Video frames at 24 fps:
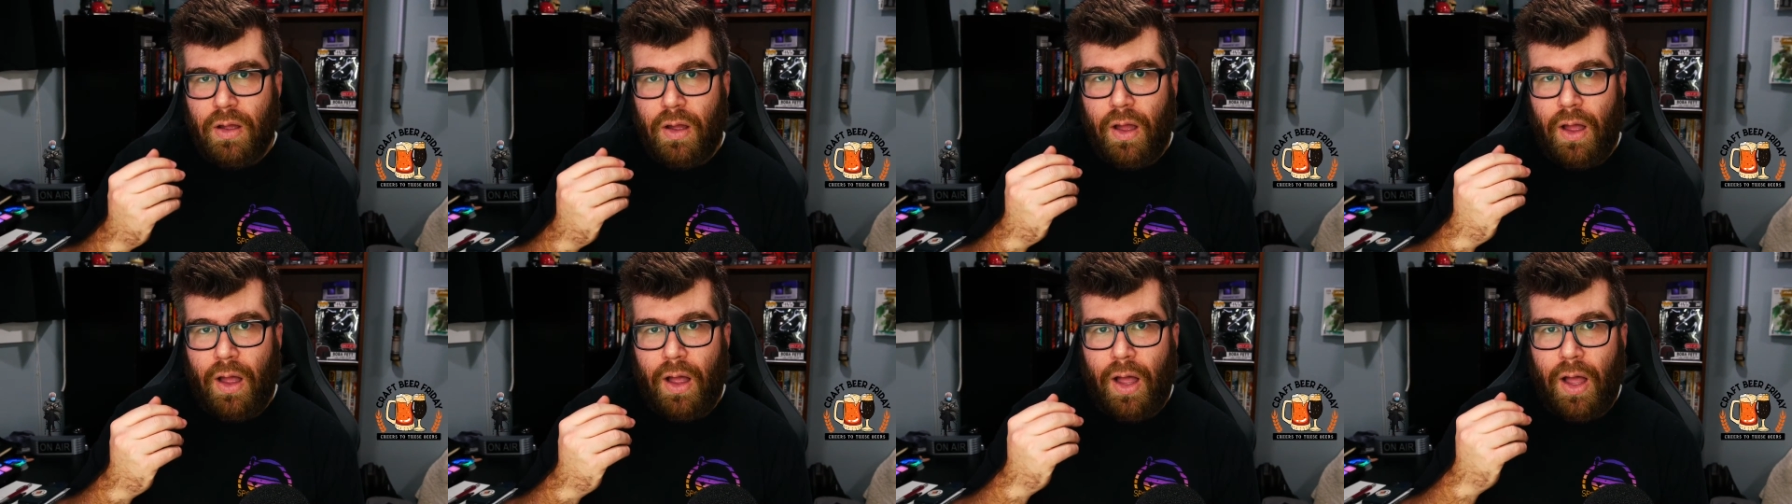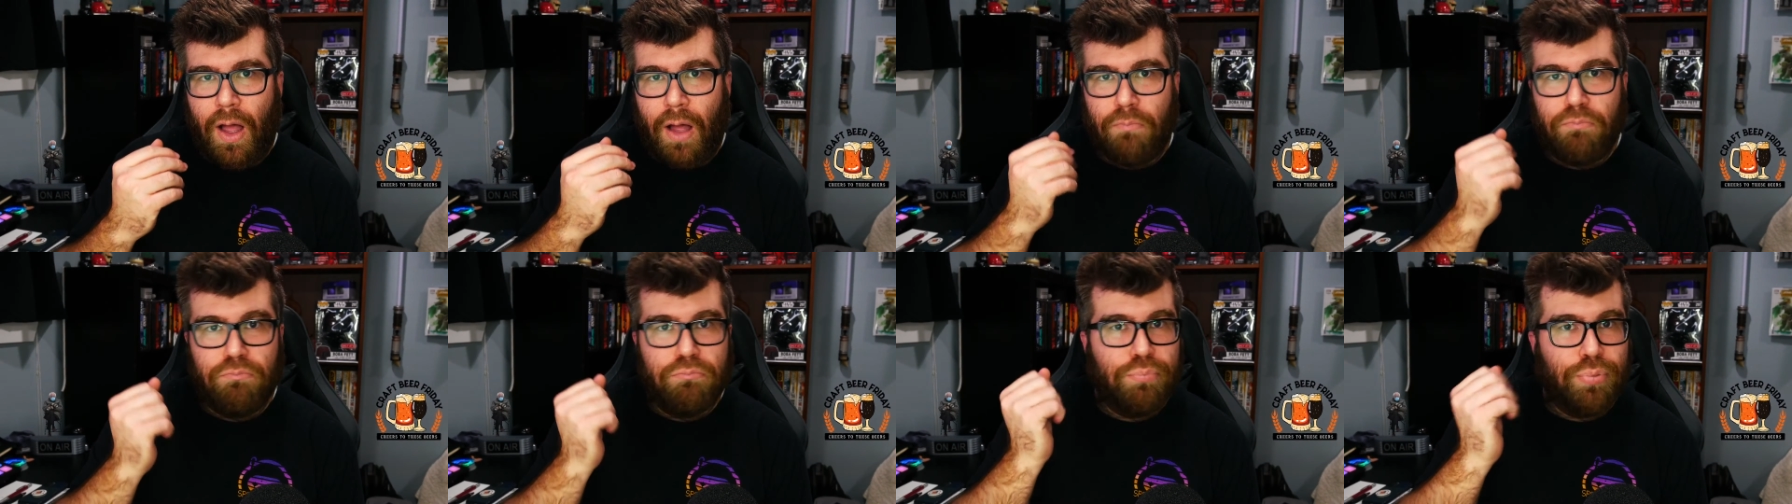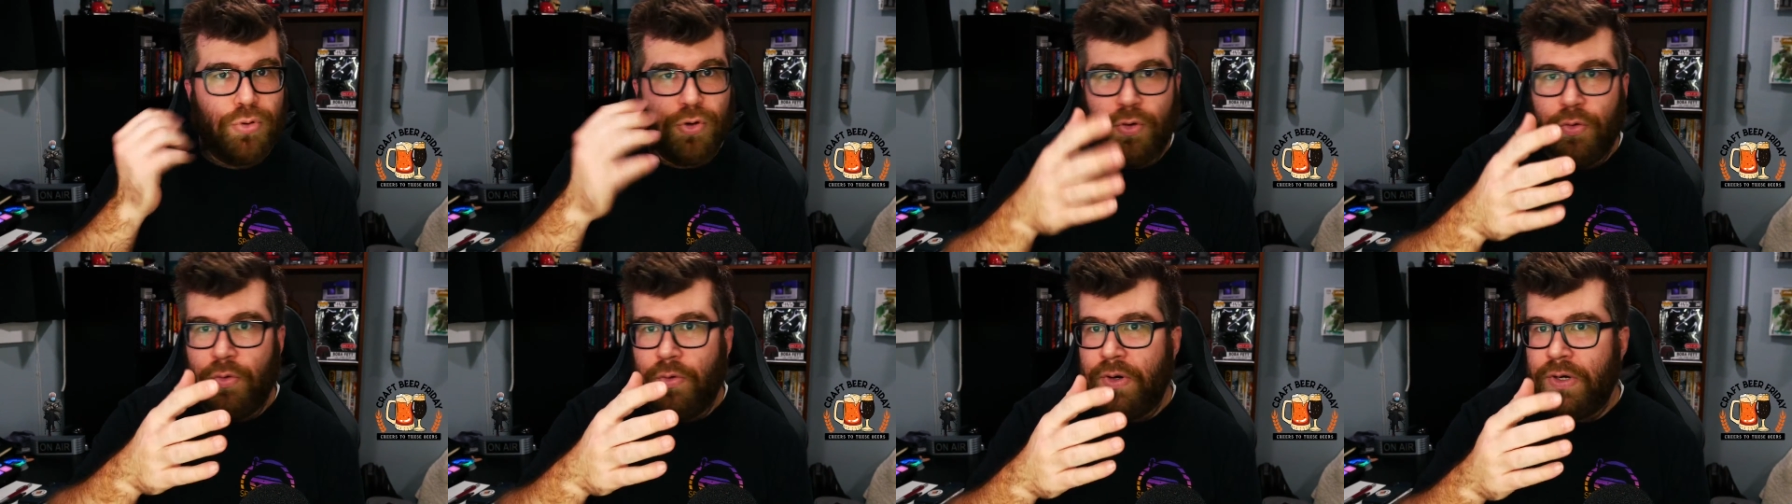uh,
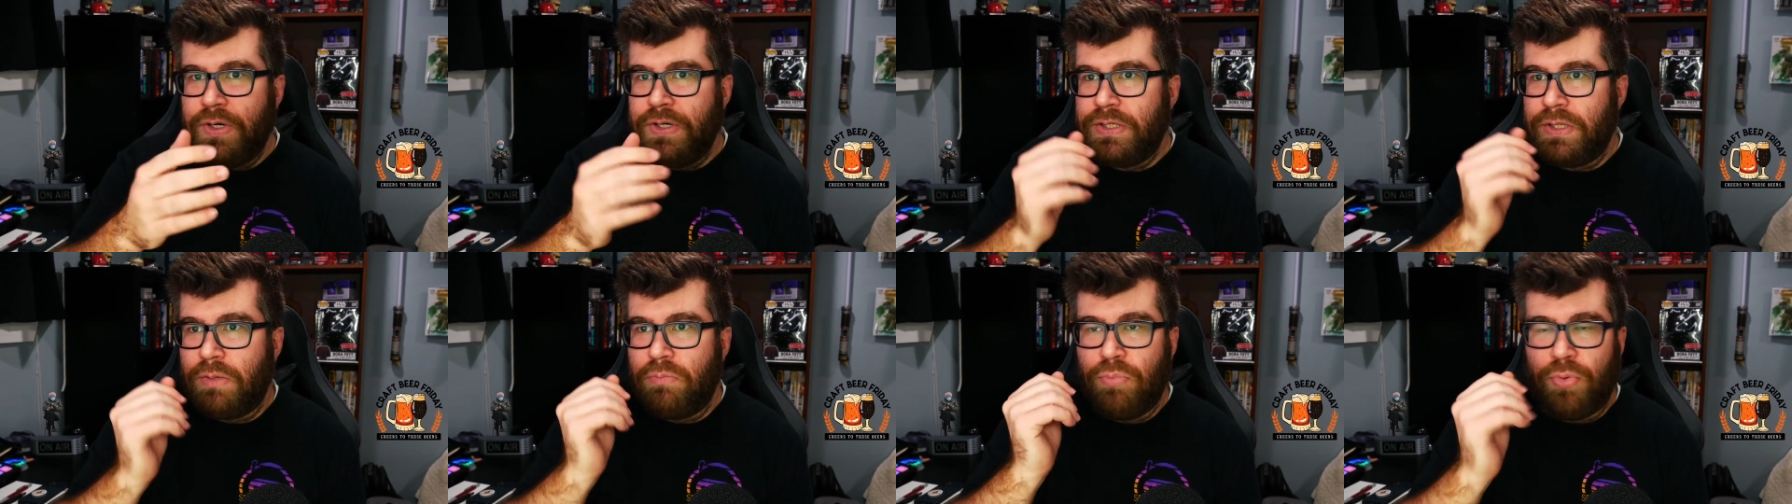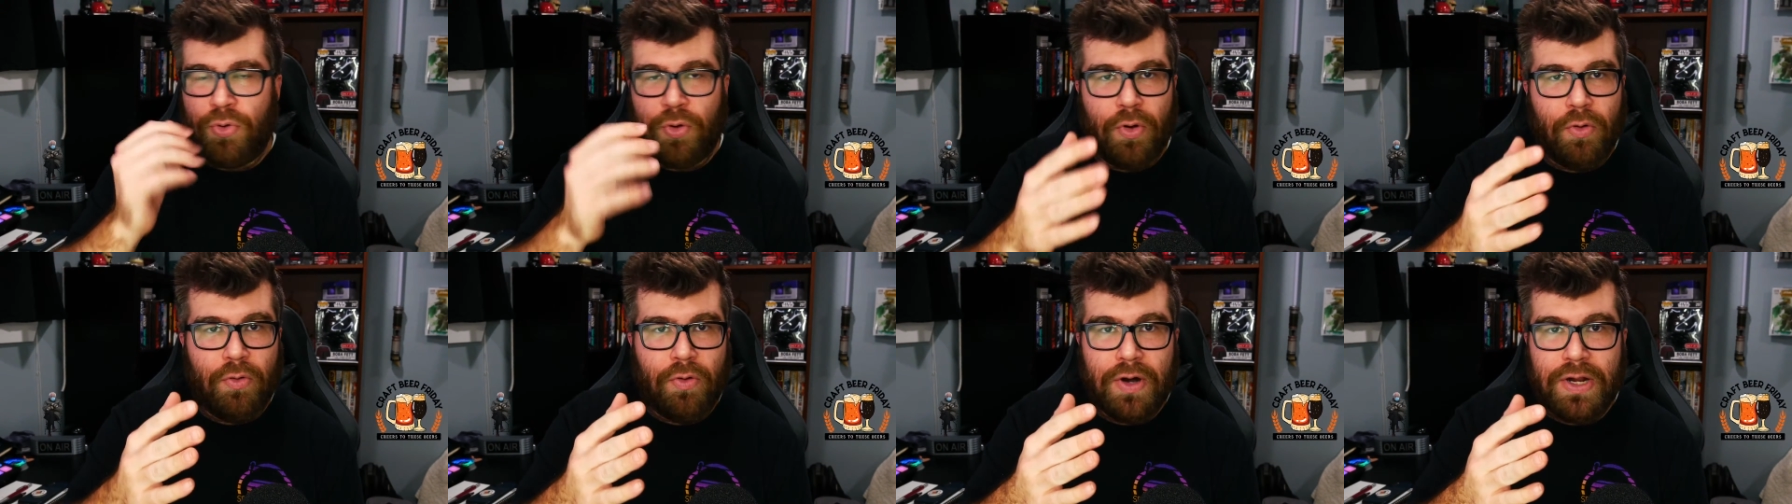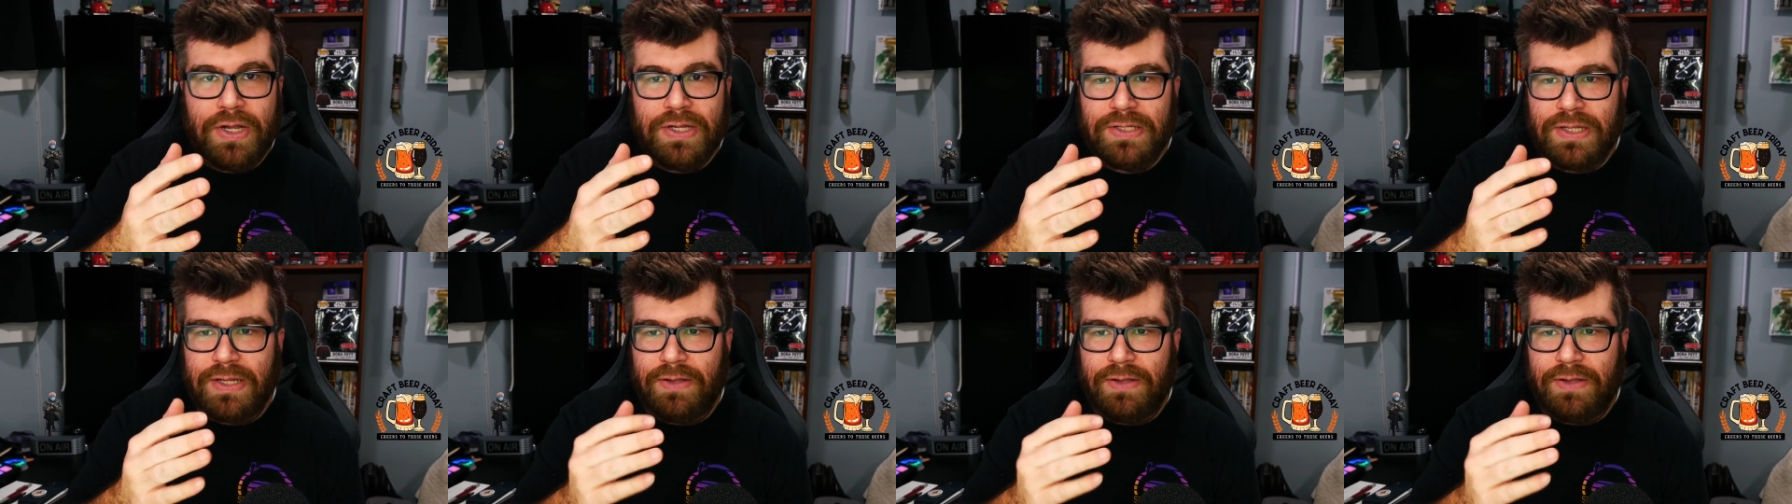brewers and breweries.